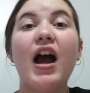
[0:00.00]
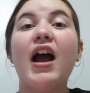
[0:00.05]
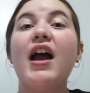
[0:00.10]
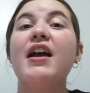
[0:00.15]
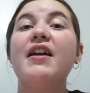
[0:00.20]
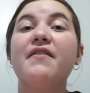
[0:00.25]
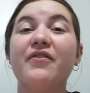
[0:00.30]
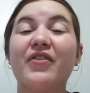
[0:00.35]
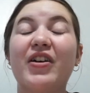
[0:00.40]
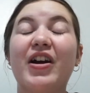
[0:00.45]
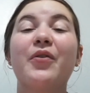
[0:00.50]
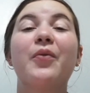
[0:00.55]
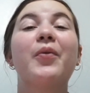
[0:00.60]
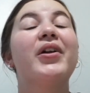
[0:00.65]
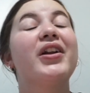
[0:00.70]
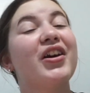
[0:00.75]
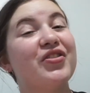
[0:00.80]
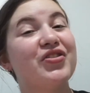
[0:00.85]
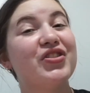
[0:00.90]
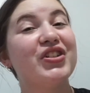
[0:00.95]
I have read
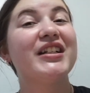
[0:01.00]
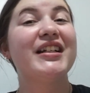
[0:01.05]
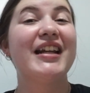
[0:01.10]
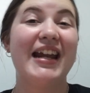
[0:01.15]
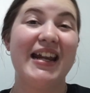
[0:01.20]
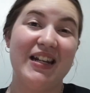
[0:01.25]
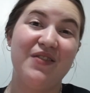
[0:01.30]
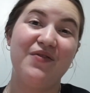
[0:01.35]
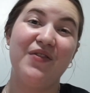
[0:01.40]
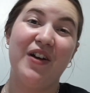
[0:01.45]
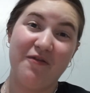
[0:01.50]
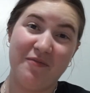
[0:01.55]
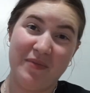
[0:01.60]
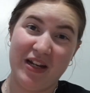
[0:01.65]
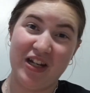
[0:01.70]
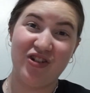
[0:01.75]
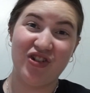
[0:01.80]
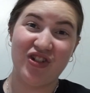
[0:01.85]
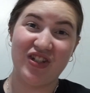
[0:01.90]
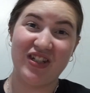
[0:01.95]
185
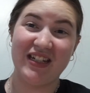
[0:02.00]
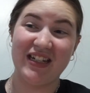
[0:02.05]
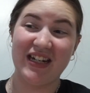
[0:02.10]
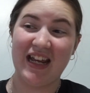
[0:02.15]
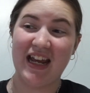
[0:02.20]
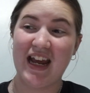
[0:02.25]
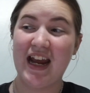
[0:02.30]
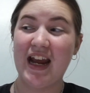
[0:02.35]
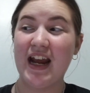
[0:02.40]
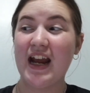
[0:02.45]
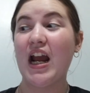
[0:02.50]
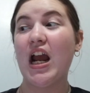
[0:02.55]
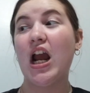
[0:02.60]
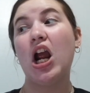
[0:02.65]
pages today.